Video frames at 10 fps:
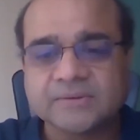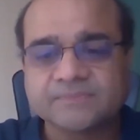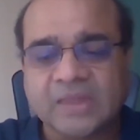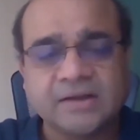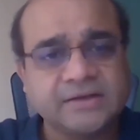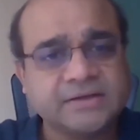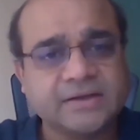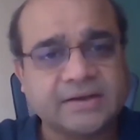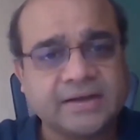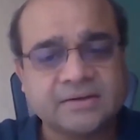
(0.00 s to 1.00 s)

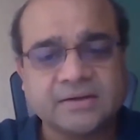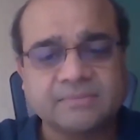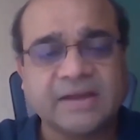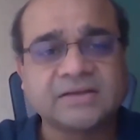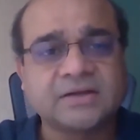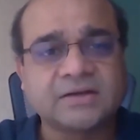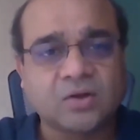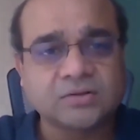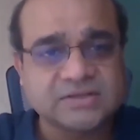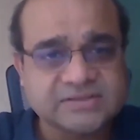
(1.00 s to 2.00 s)
leader and mentor on the